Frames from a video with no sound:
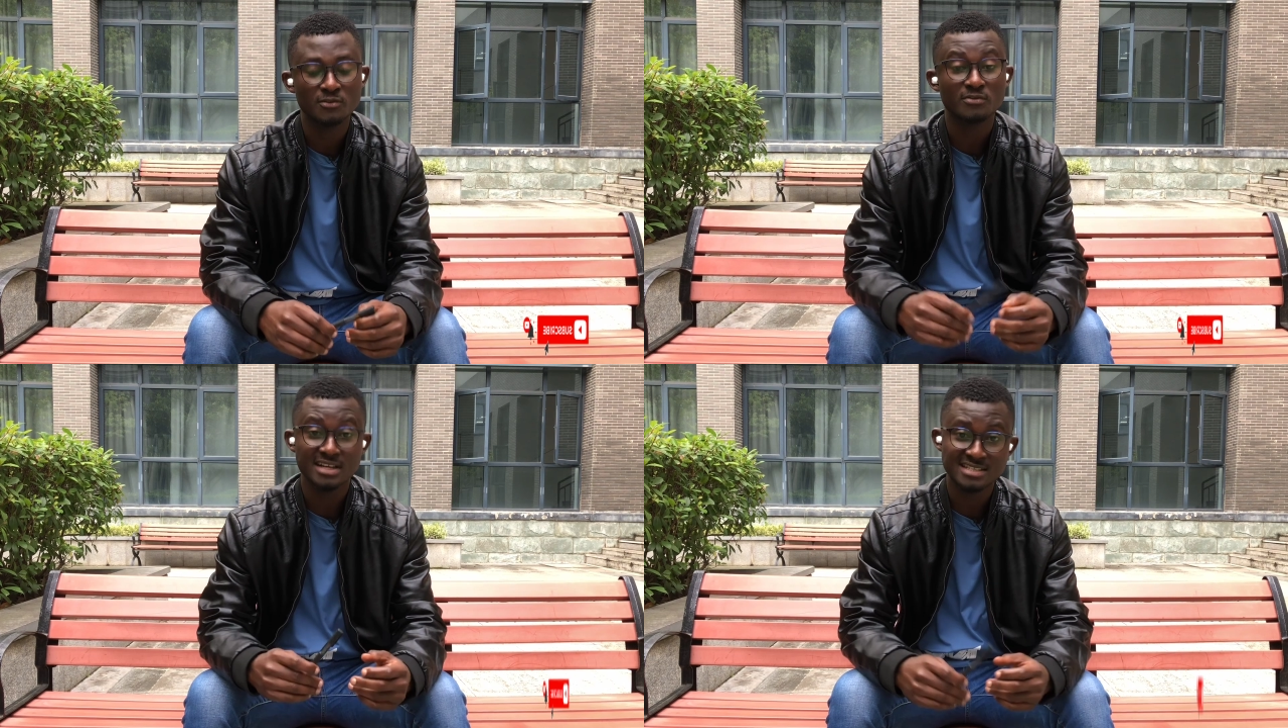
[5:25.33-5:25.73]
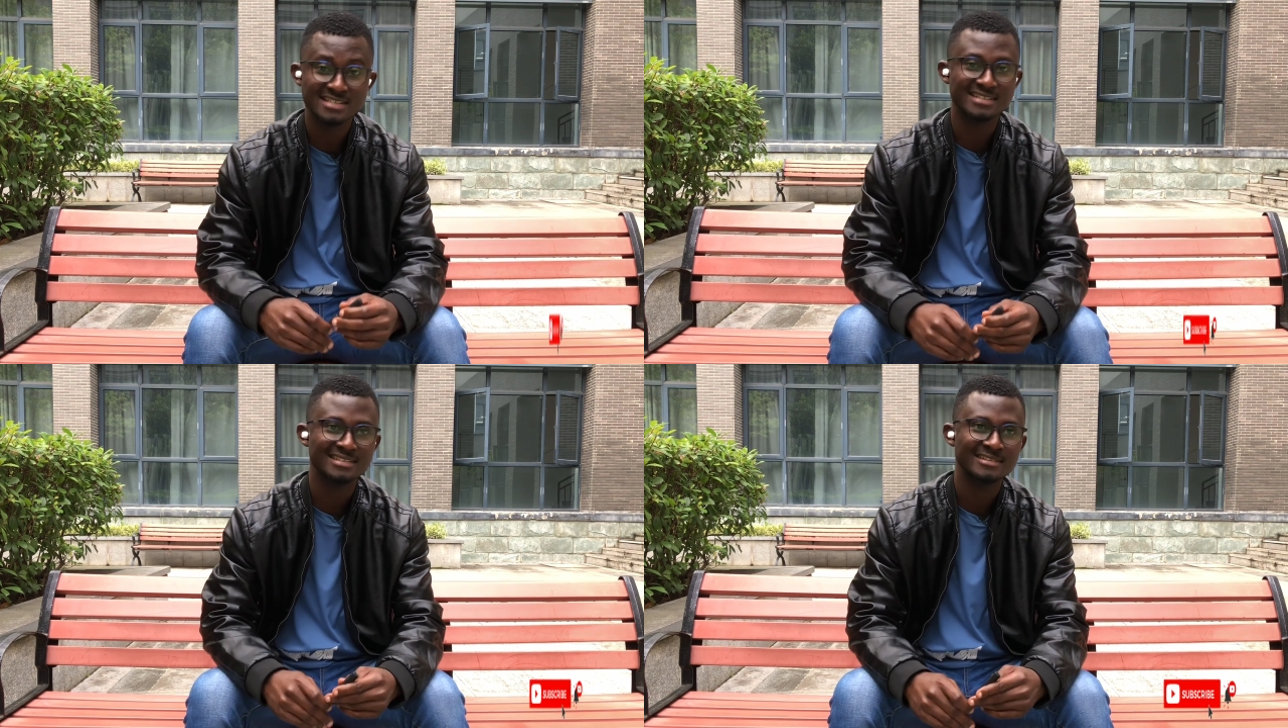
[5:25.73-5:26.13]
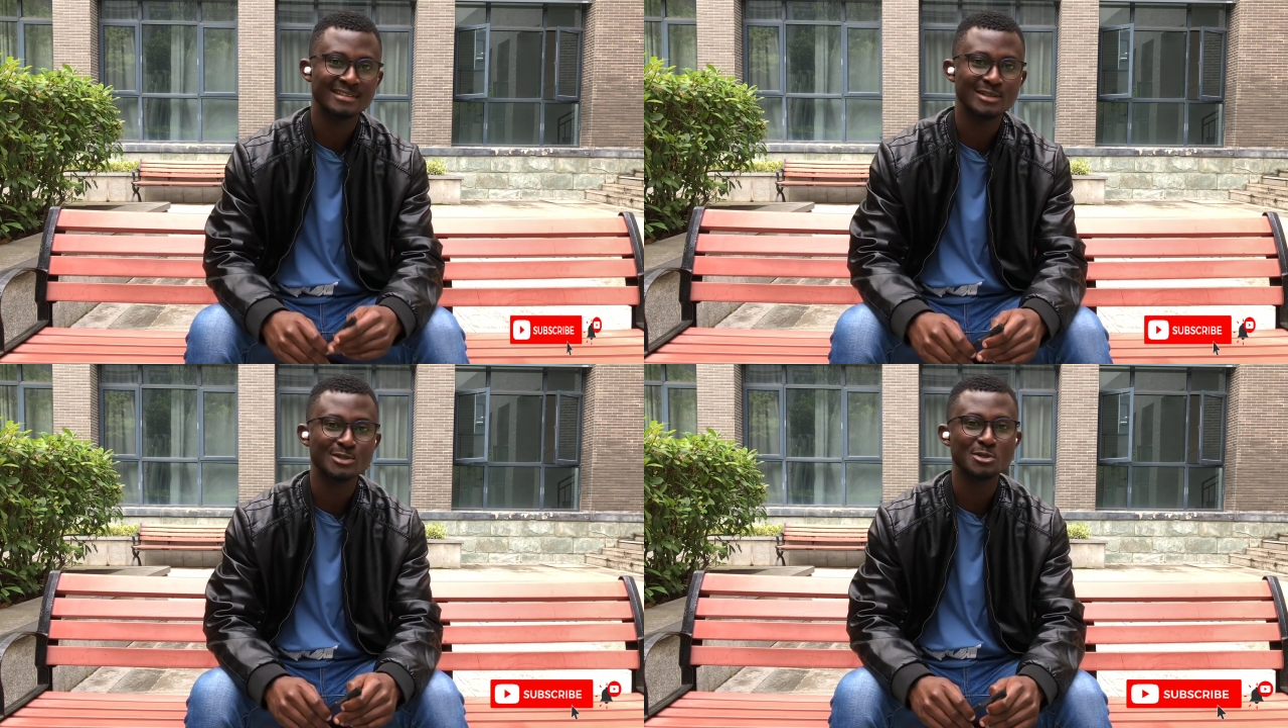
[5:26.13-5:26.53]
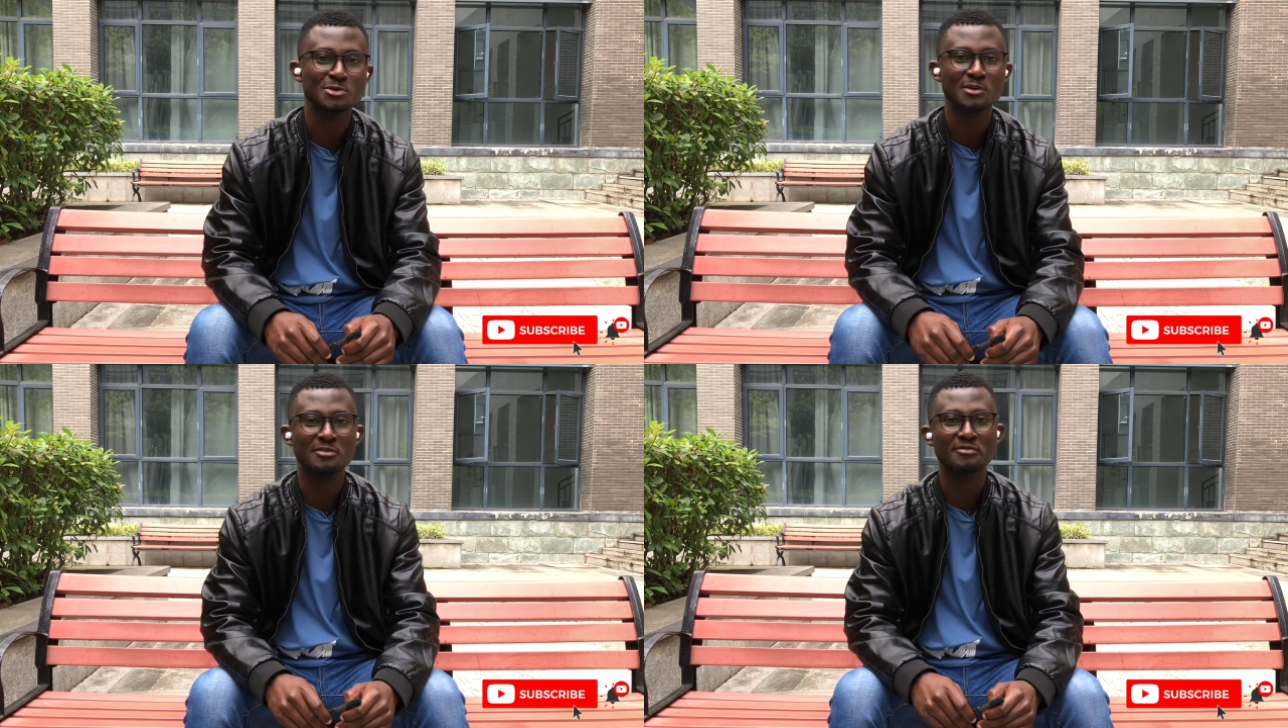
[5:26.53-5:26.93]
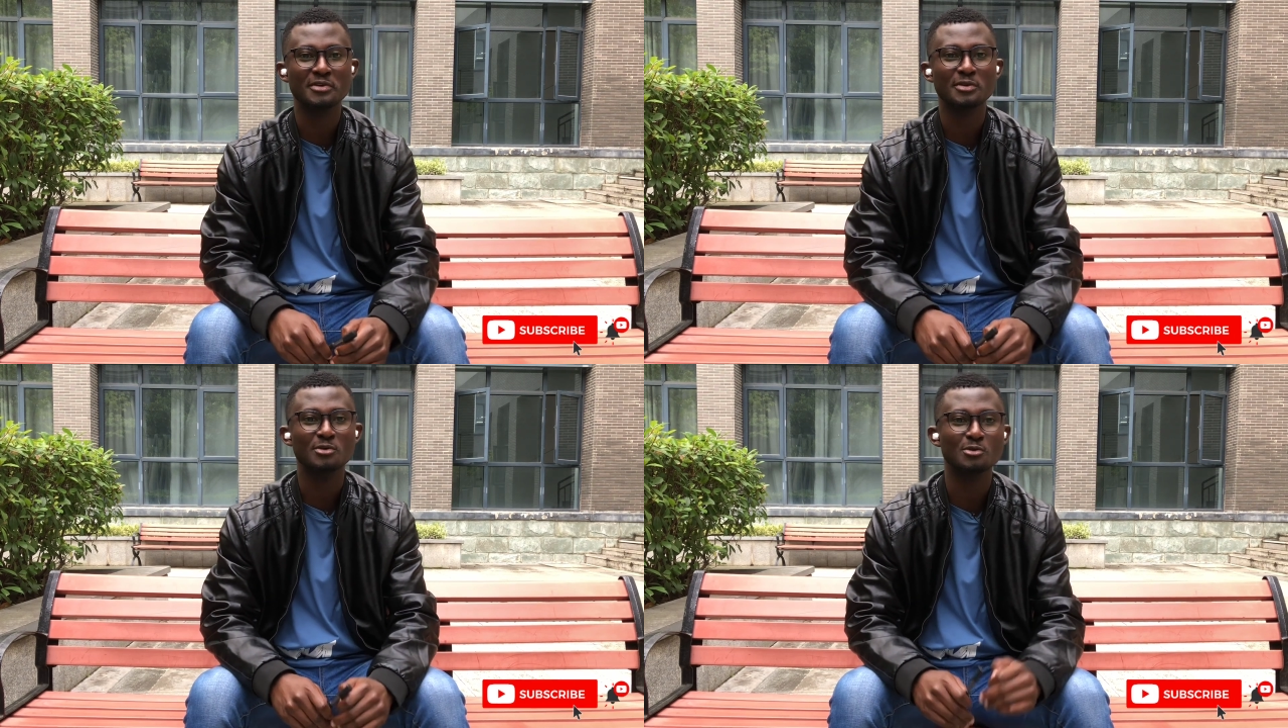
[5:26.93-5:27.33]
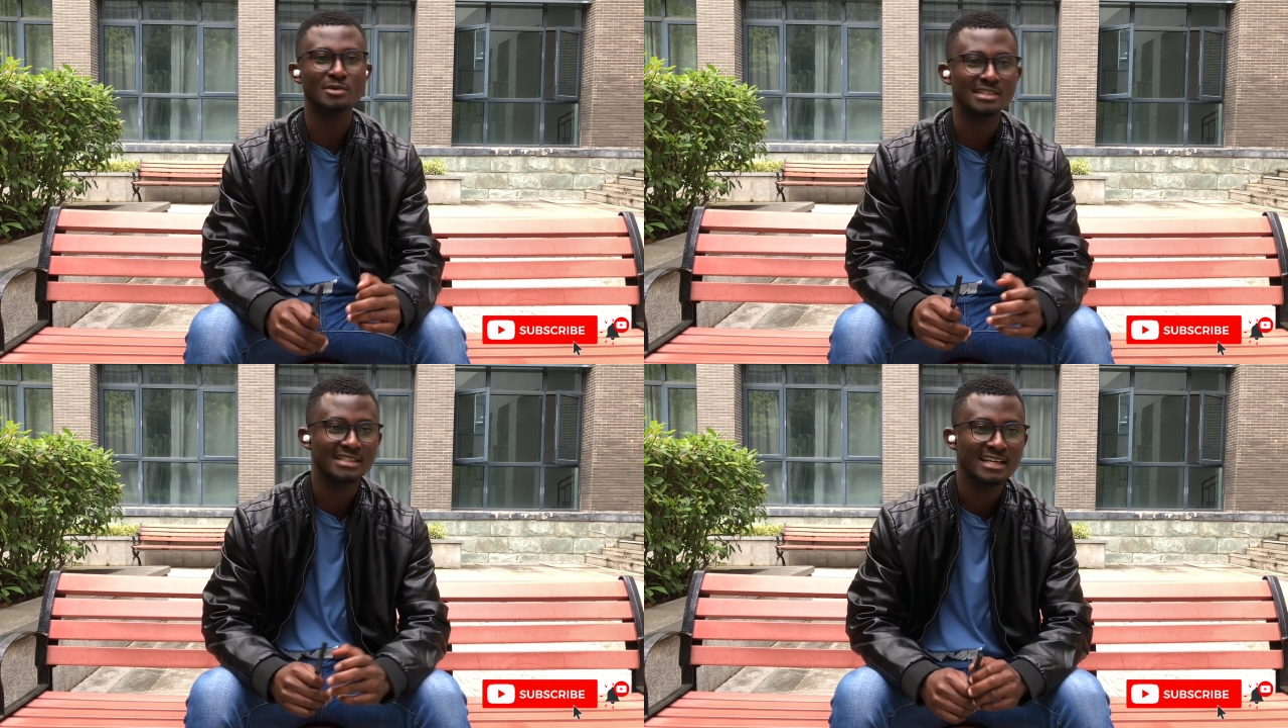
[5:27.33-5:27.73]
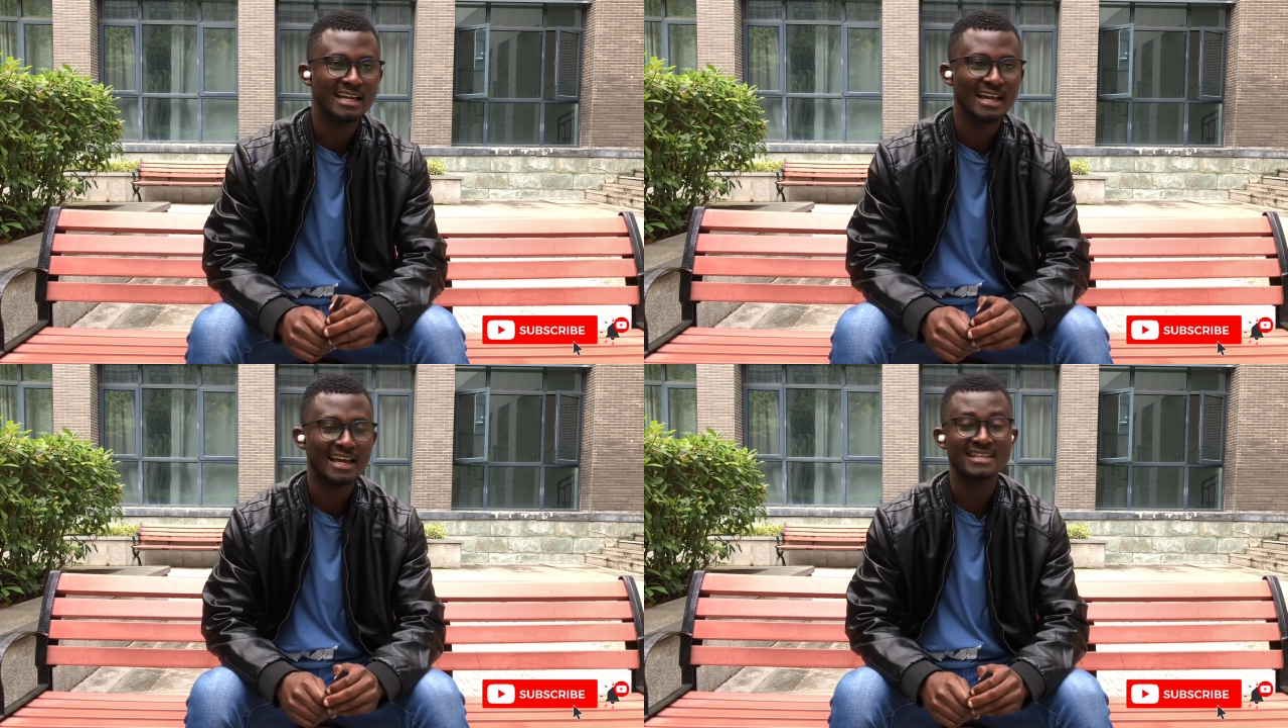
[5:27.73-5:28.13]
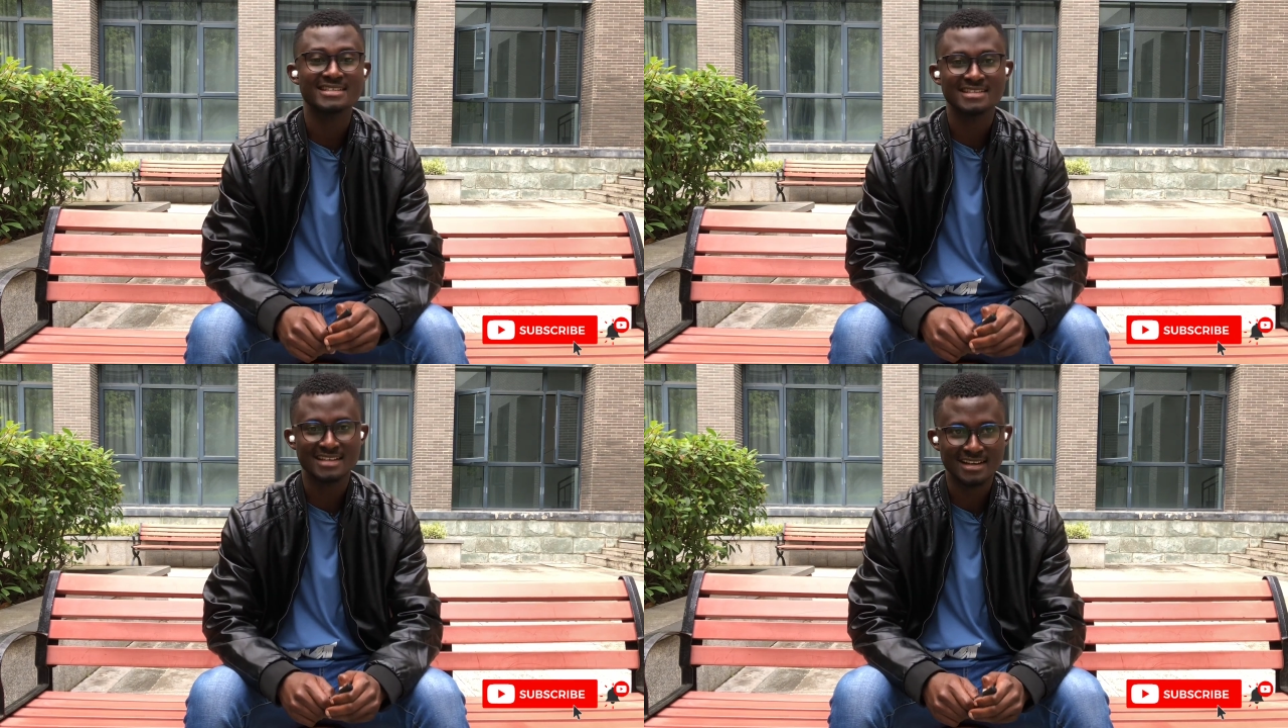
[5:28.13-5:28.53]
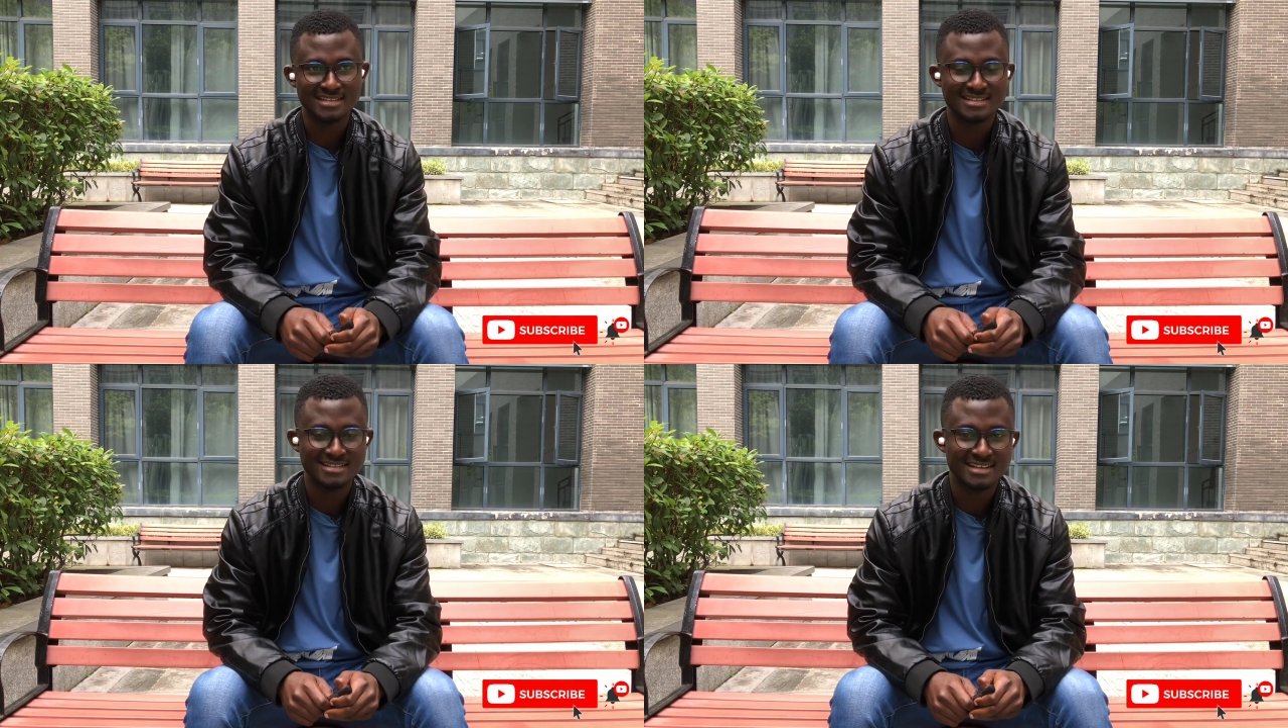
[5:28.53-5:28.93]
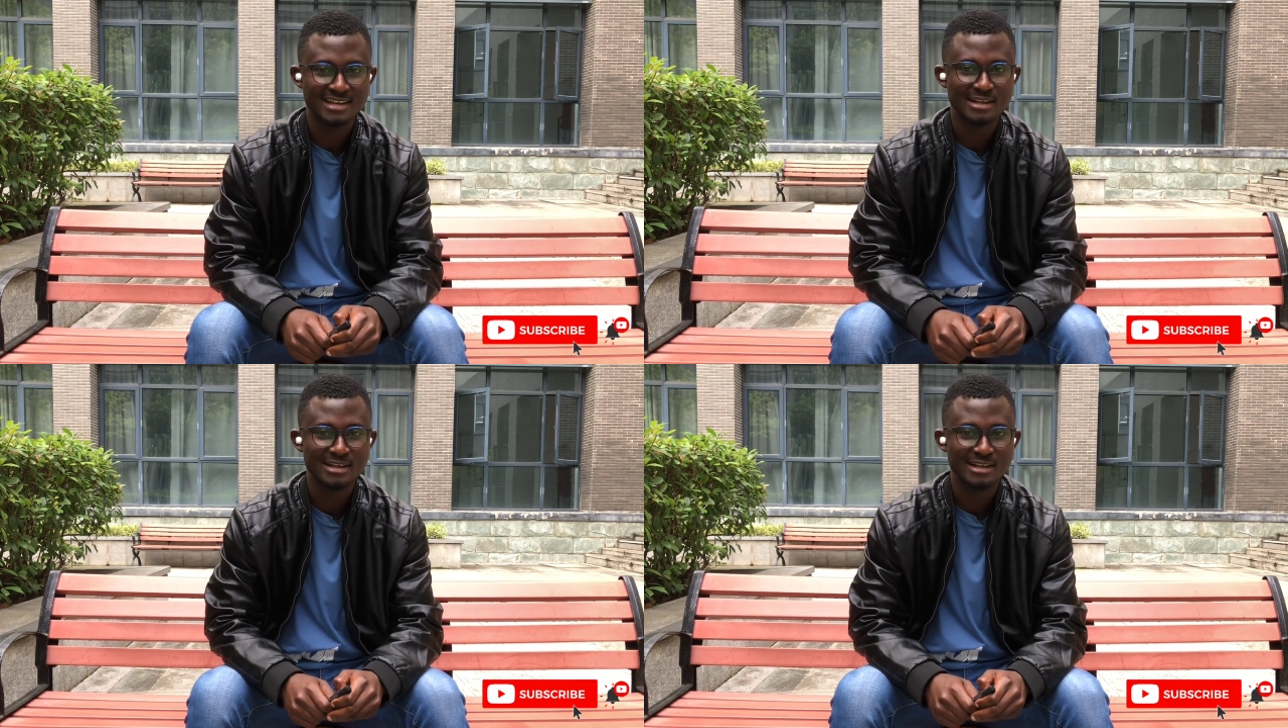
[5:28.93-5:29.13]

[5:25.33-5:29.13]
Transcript: fasting is also a very good exercise